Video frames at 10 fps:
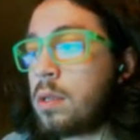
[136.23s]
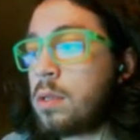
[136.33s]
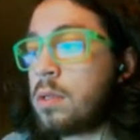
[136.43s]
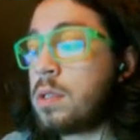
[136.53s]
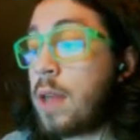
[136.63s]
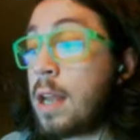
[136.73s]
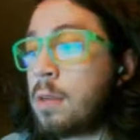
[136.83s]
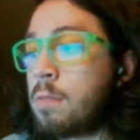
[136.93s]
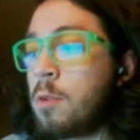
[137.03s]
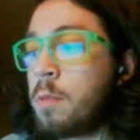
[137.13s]

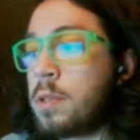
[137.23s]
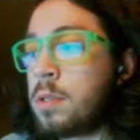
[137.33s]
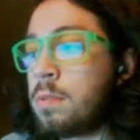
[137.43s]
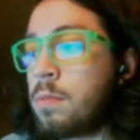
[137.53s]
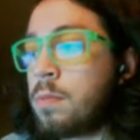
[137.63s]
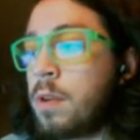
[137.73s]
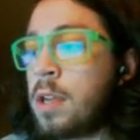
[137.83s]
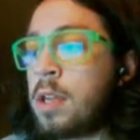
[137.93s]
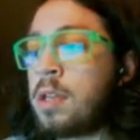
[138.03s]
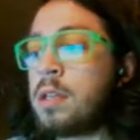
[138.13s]
static momentum
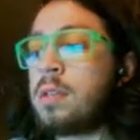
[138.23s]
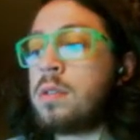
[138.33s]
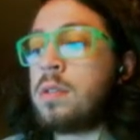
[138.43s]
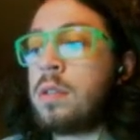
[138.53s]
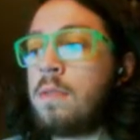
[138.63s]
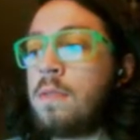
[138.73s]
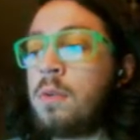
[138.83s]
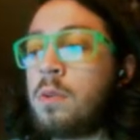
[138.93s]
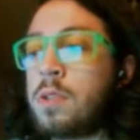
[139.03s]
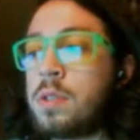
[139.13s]
rating is if you
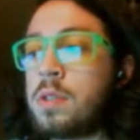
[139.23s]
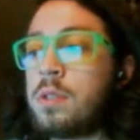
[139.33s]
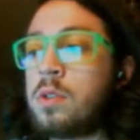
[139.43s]
were just